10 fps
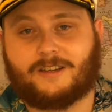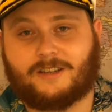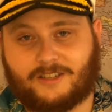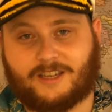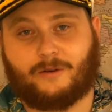
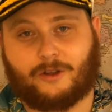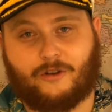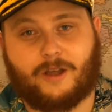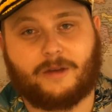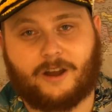sour
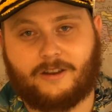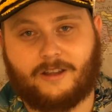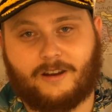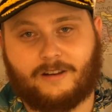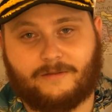cream and
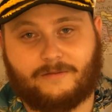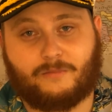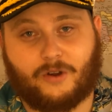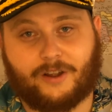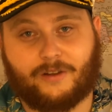onion
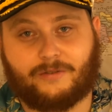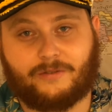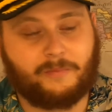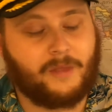Pringles.